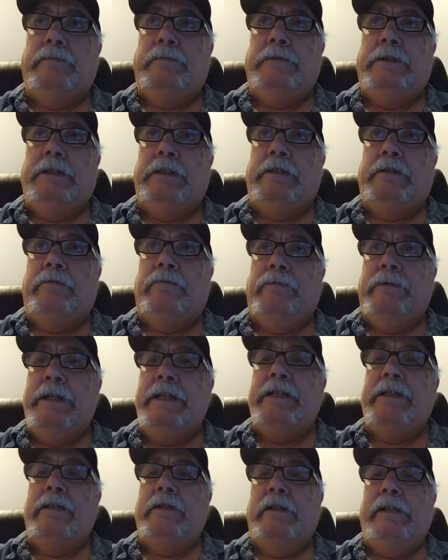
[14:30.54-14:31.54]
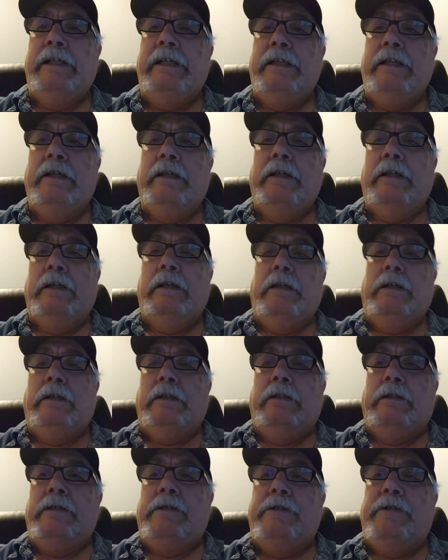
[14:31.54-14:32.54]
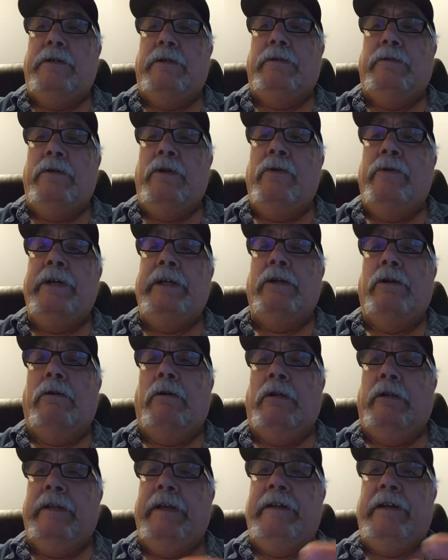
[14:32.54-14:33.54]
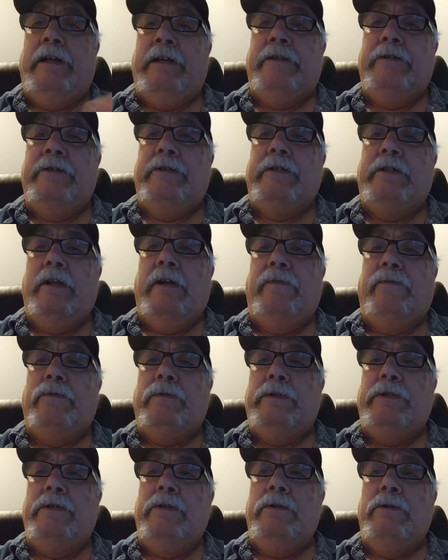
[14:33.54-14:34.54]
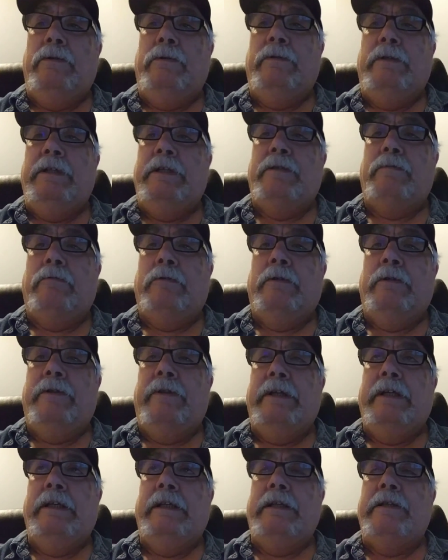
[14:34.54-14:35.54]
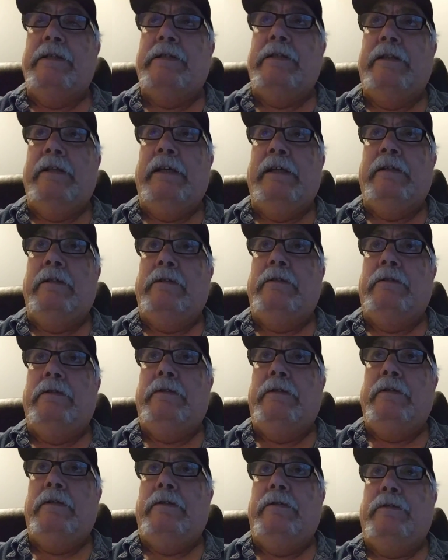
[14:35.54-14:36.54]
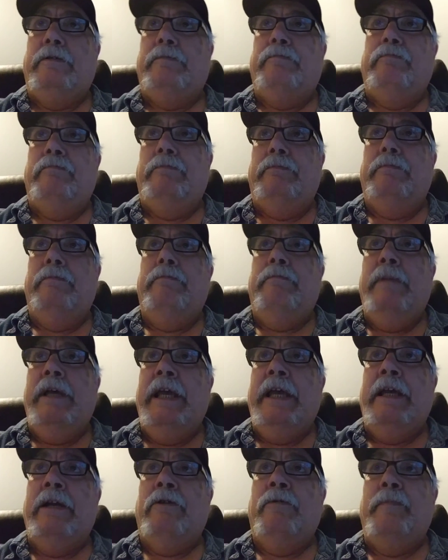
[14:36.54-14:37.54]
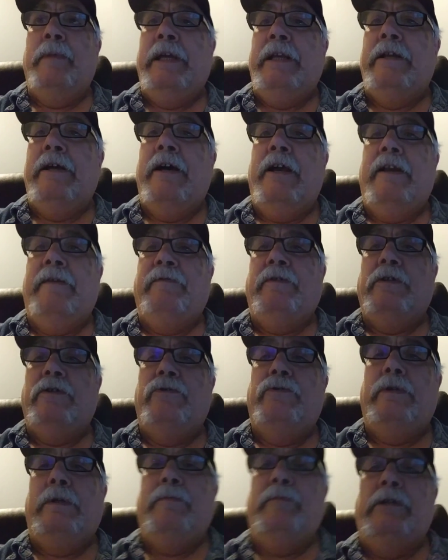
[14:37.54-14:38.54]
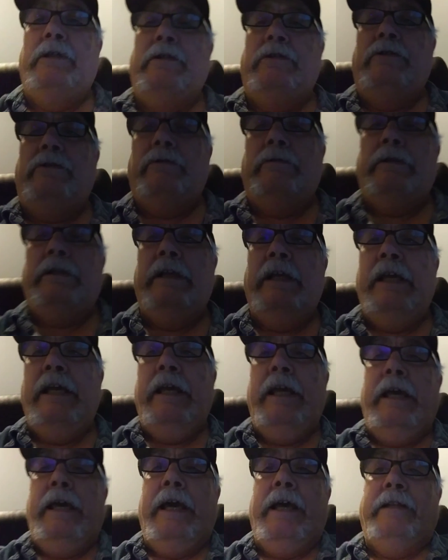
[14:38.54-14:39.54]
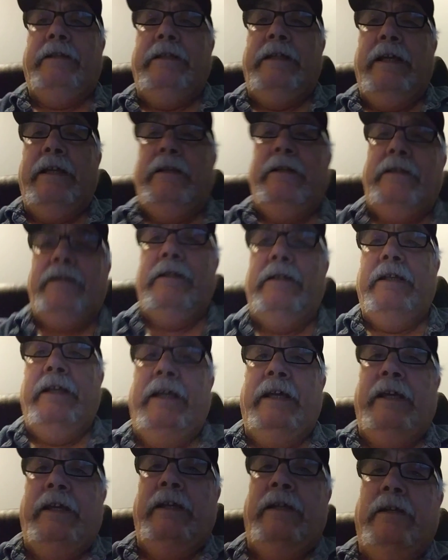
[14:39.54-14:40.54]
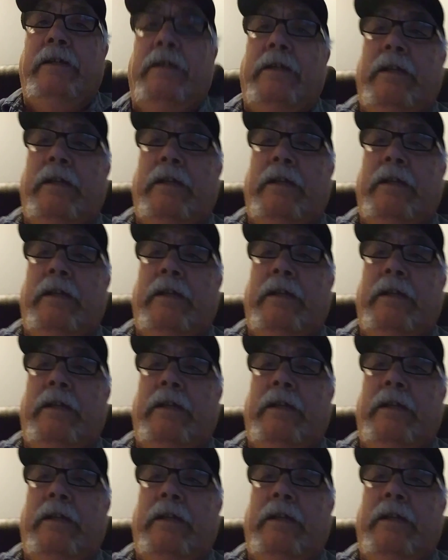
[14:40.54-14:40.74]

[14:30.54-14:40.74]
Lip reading: just recently. So knowing all that other stuff was new, these were things that may or may not have contributed to it. At the end of the day,